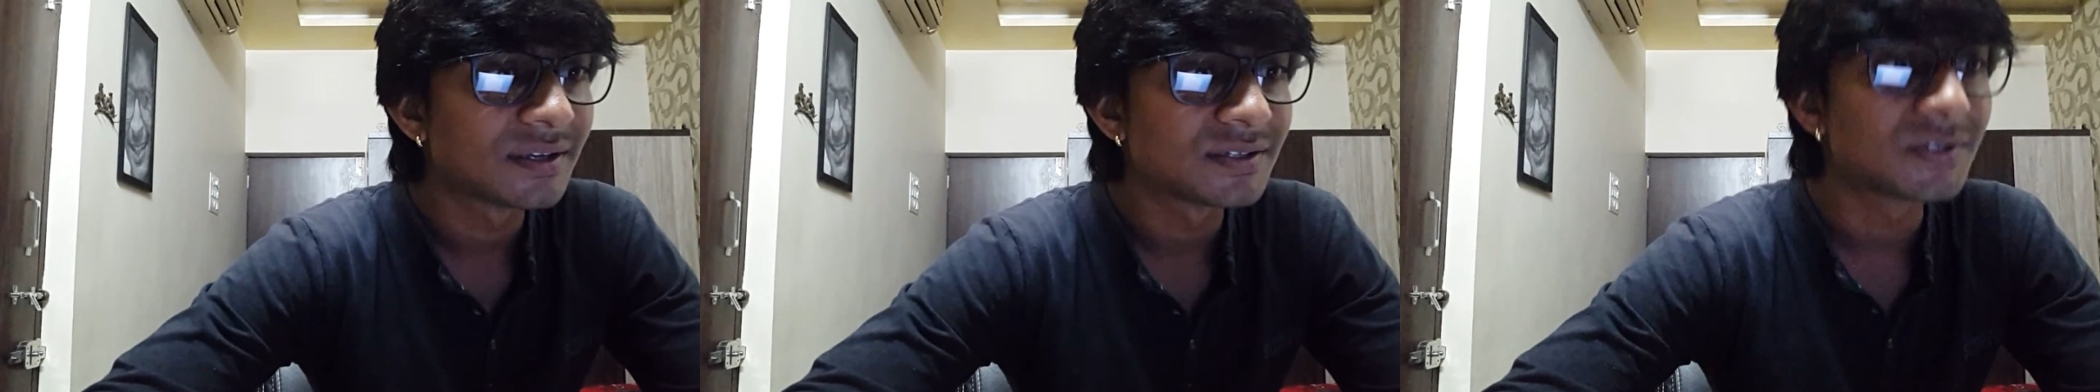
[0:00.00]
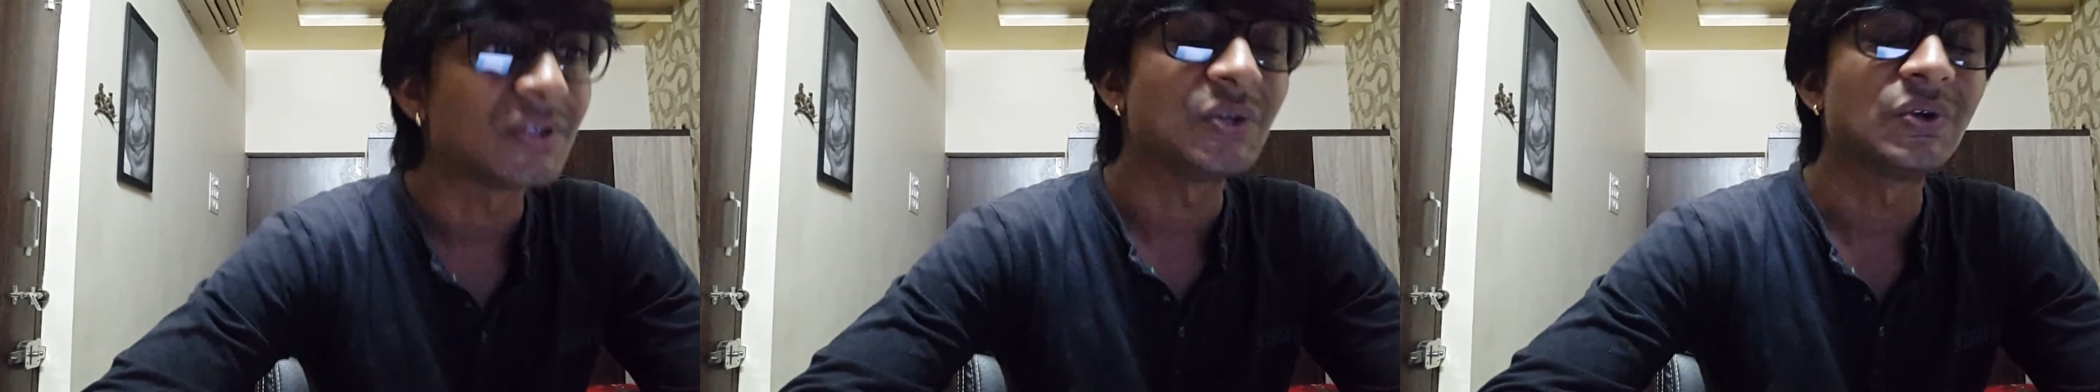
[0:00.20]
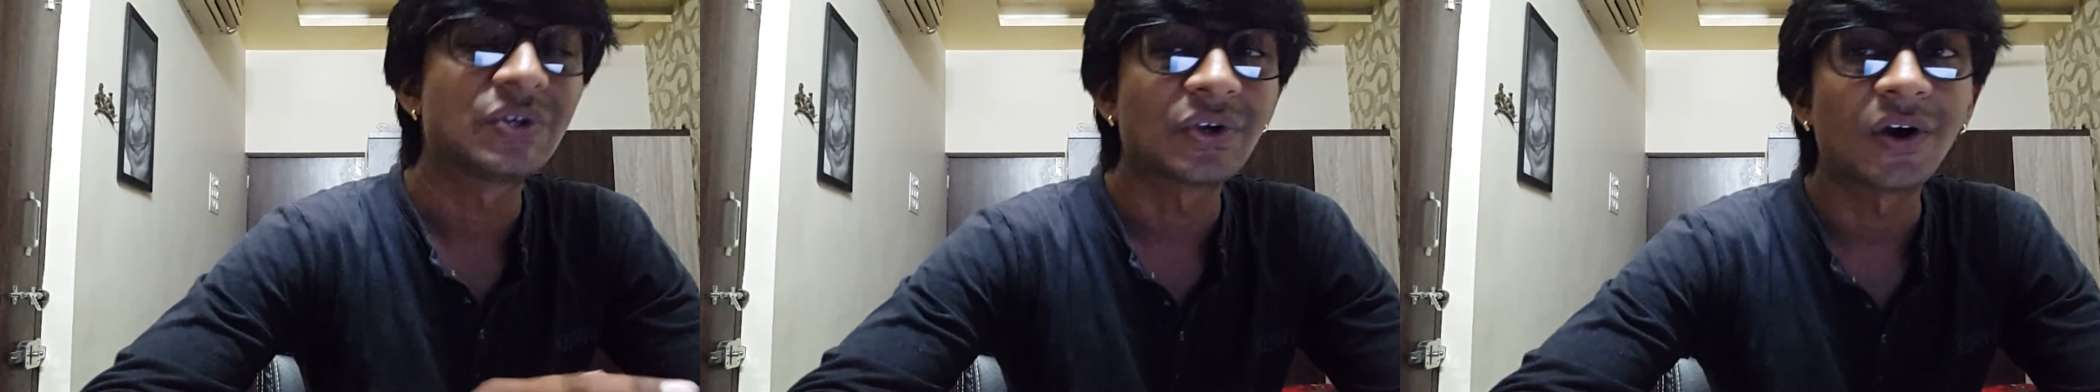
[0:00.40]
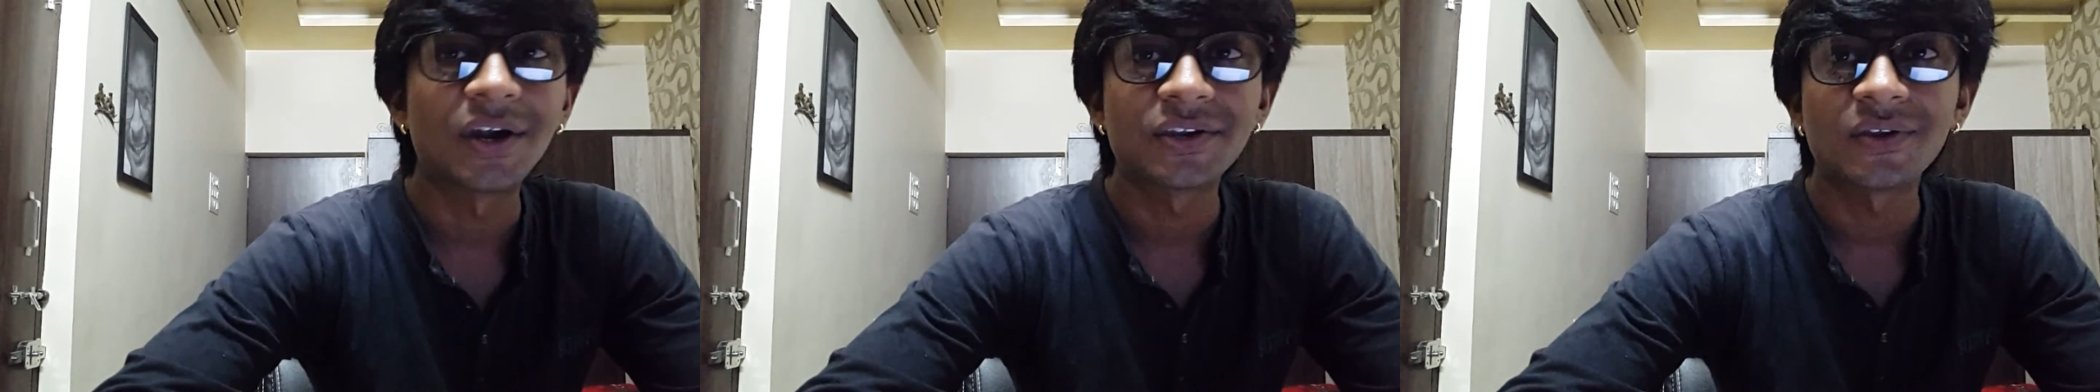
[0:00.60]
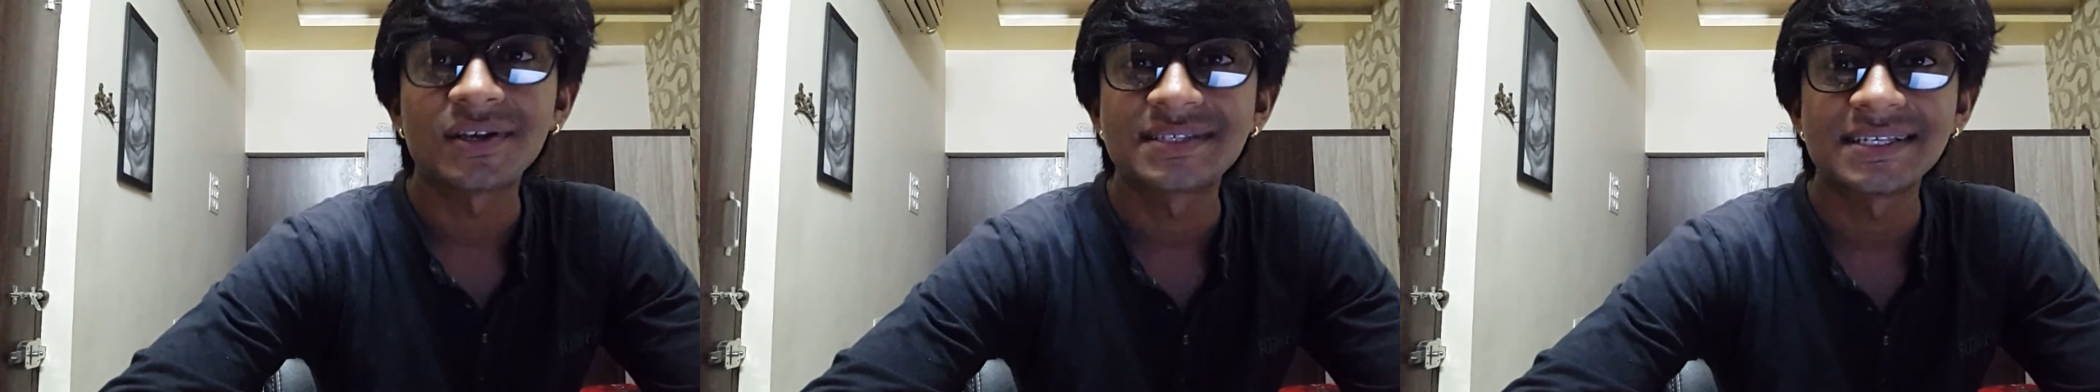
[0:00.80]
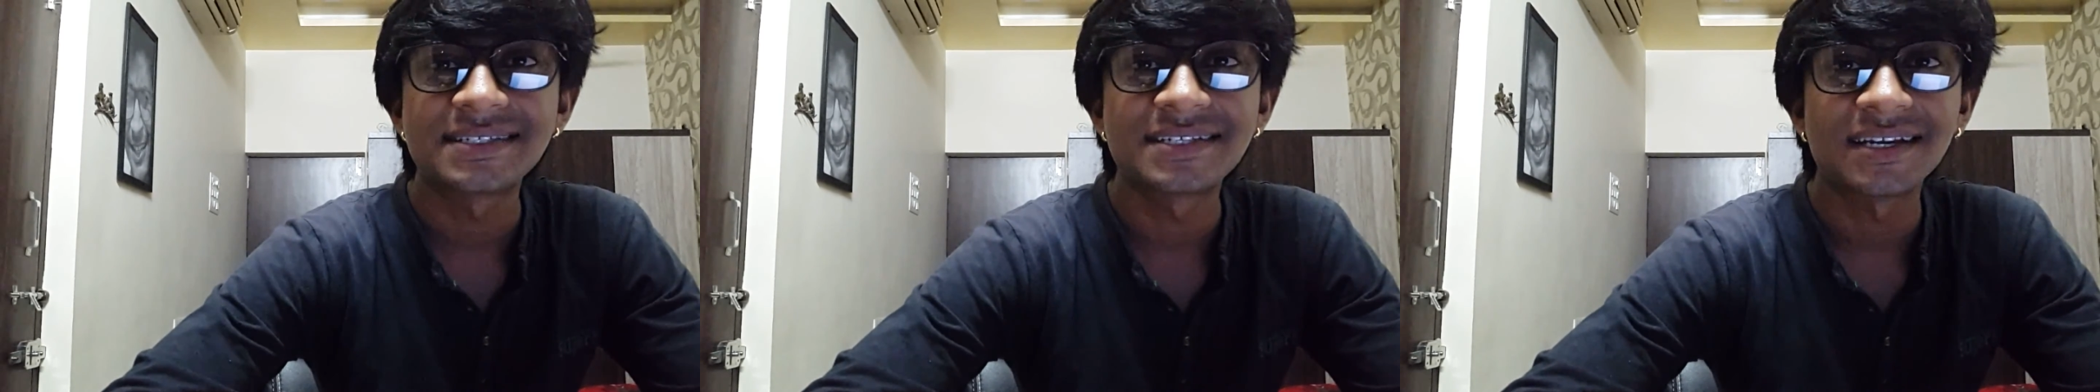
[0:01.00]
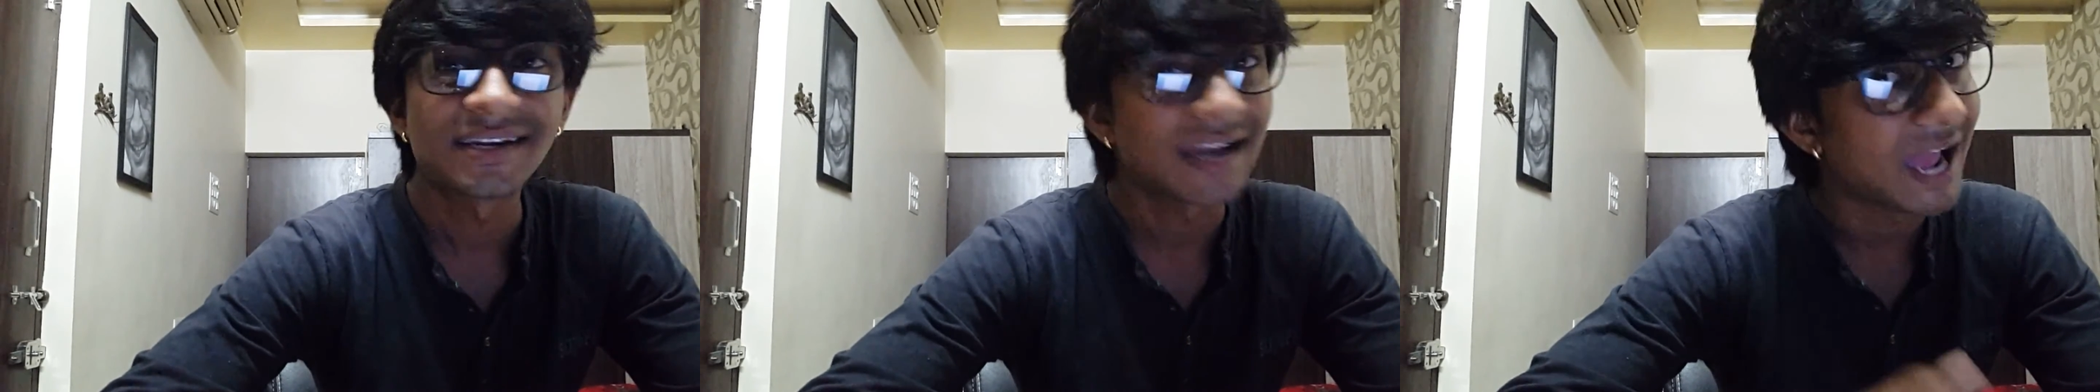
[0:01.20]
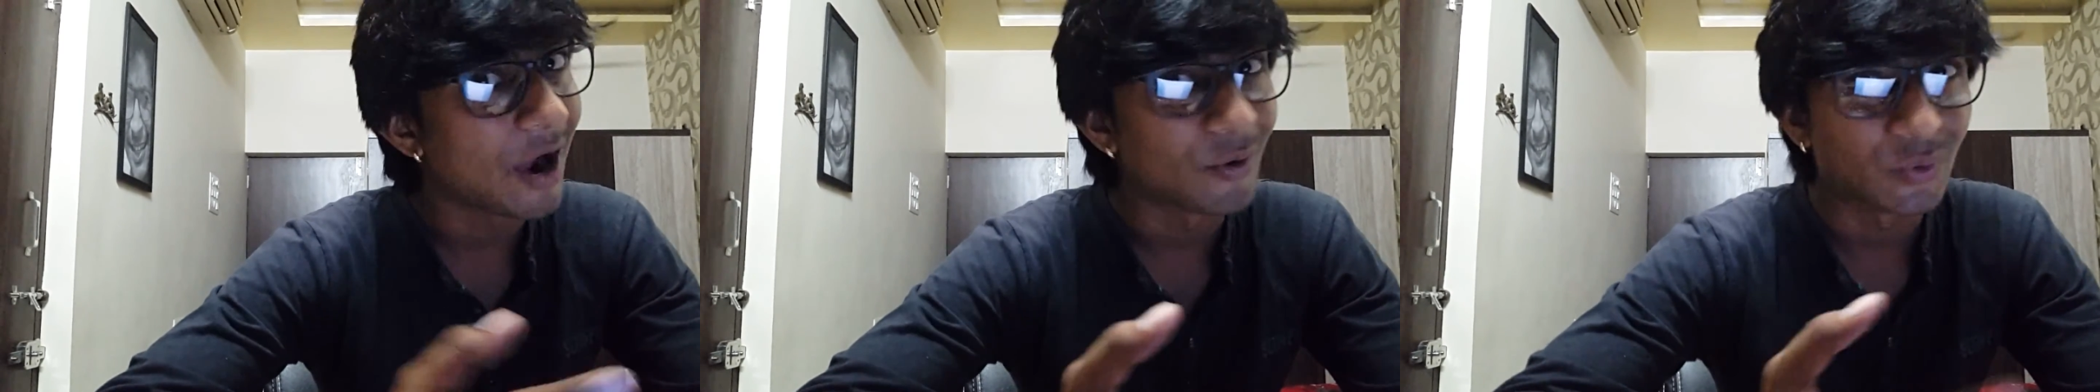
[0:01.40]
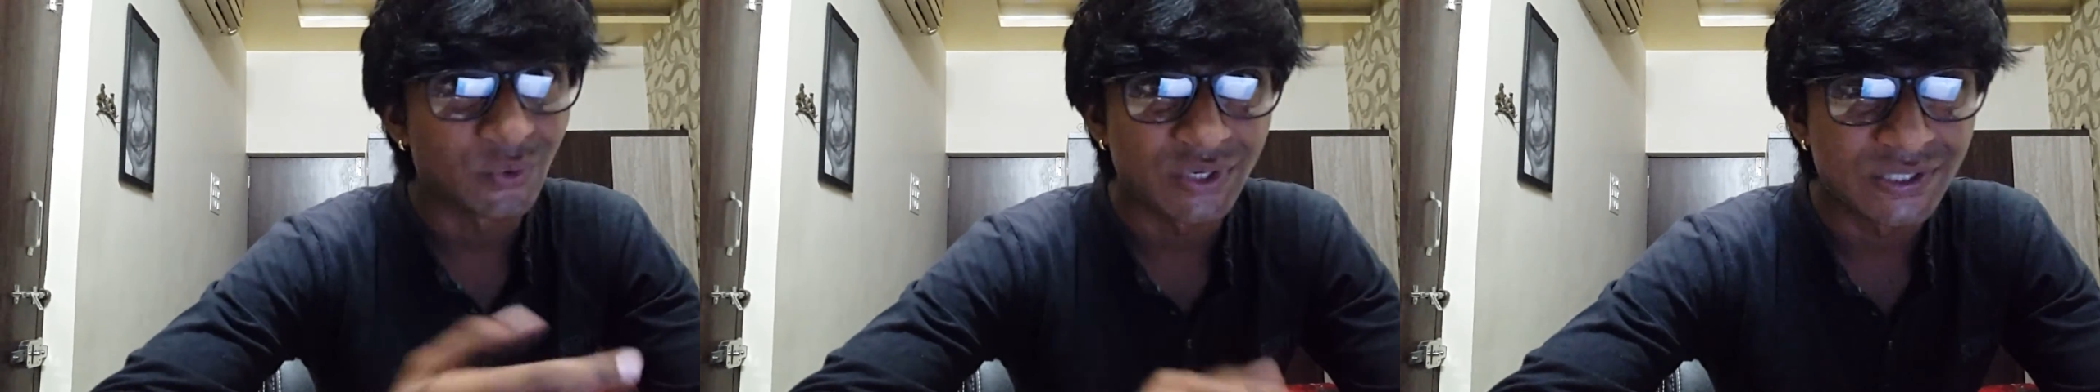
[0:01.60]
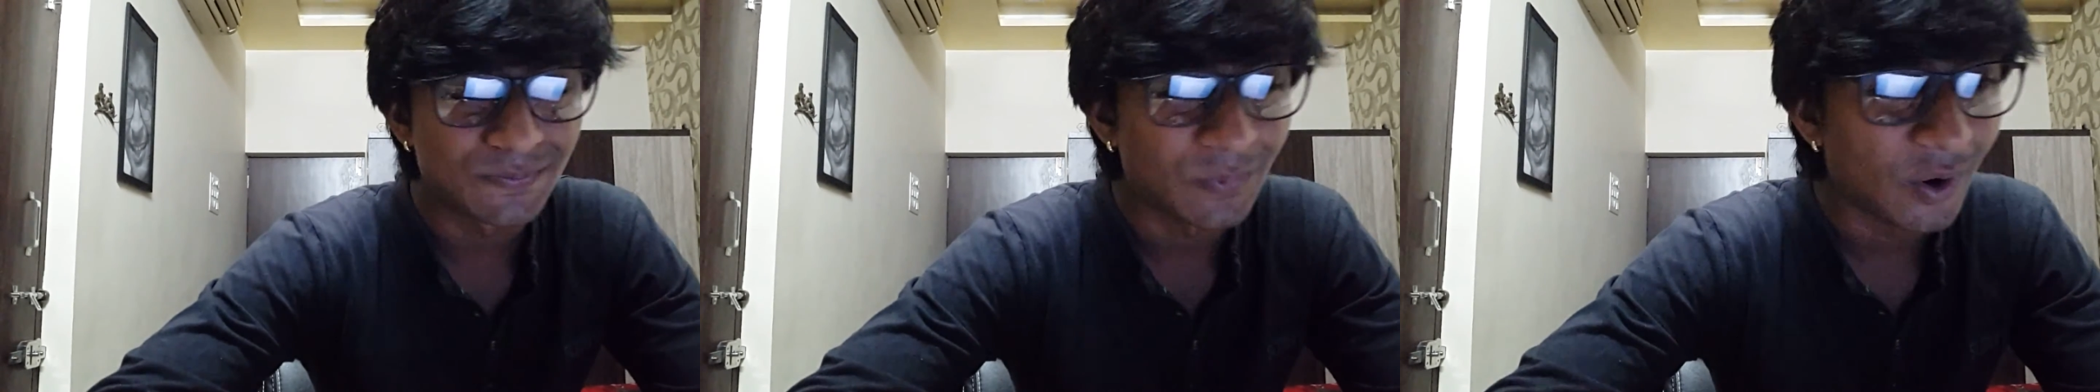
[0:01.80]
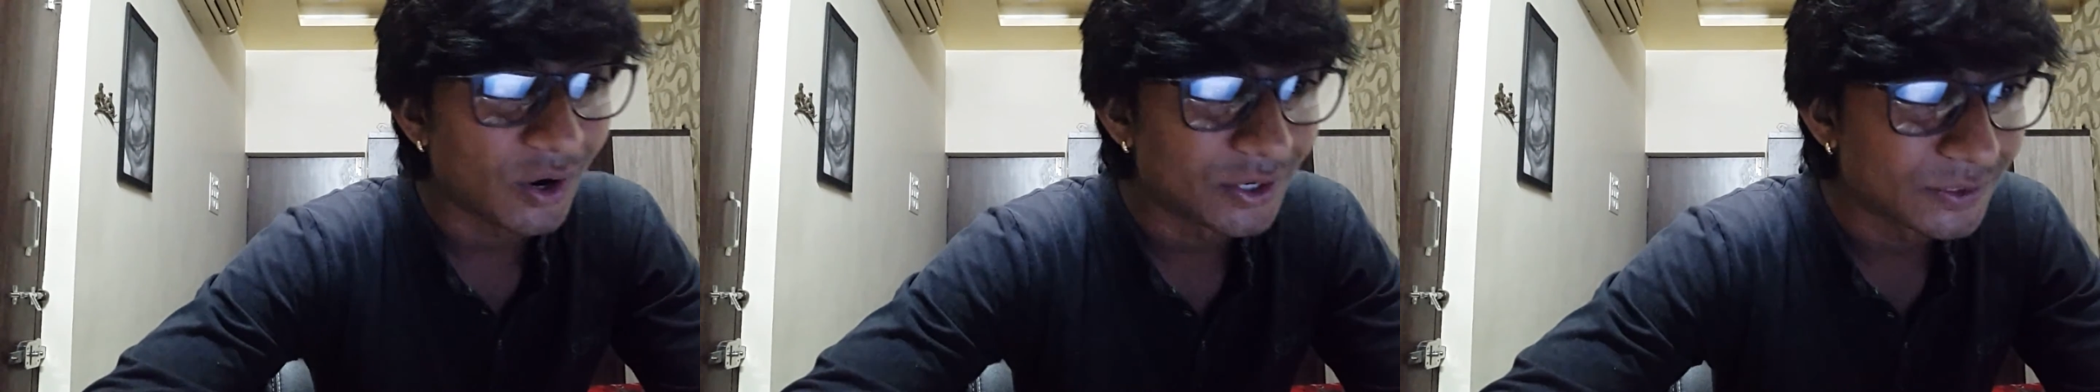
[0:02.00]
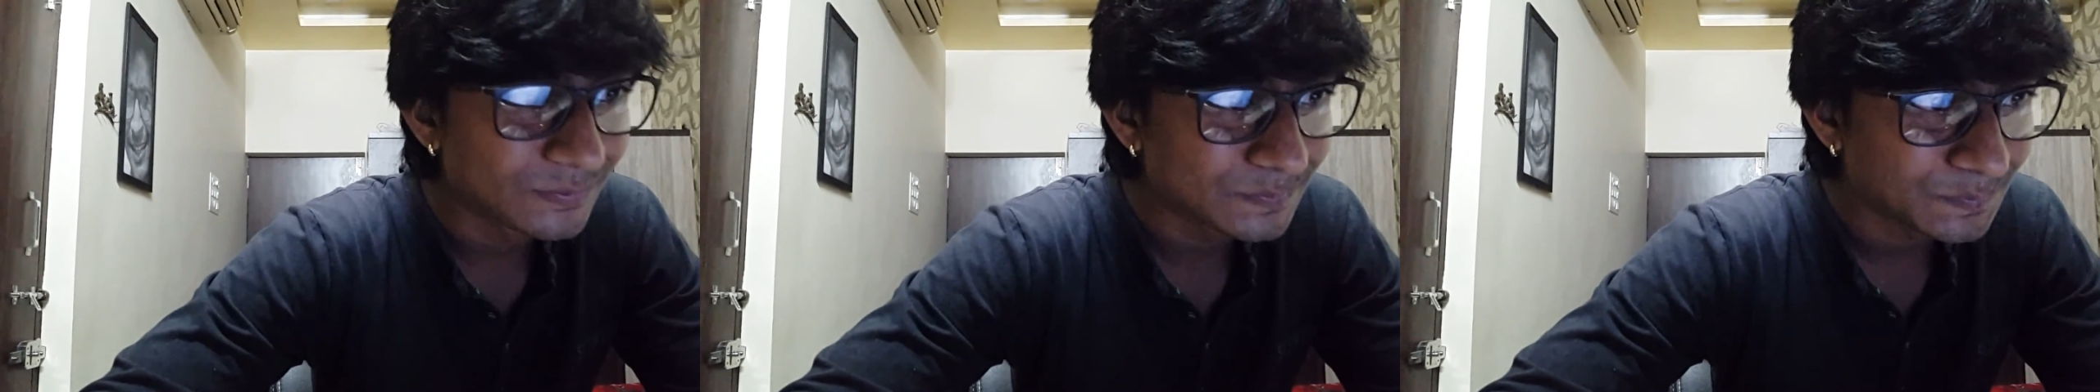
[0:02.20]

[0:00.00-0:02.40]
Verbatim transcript: So you taught your assistant how to respond.